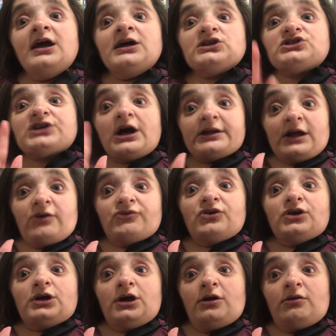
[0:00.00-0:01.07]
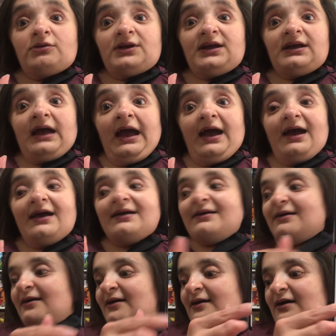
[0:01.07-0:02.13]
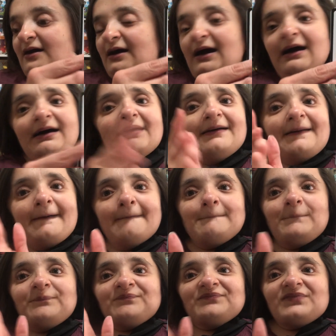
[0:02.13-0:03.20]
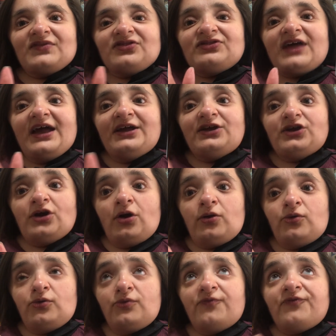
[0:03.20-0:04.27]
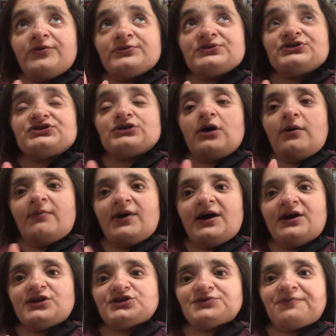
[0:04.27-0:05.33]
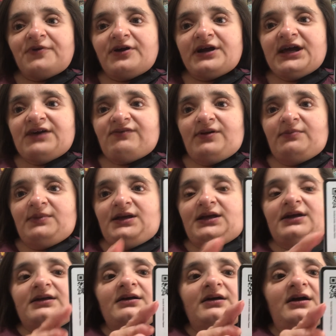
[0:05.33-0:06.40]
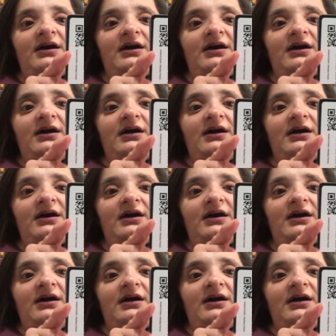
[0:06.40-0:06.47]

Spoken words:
Shout out to Cody. Hey, thank you so much for giving me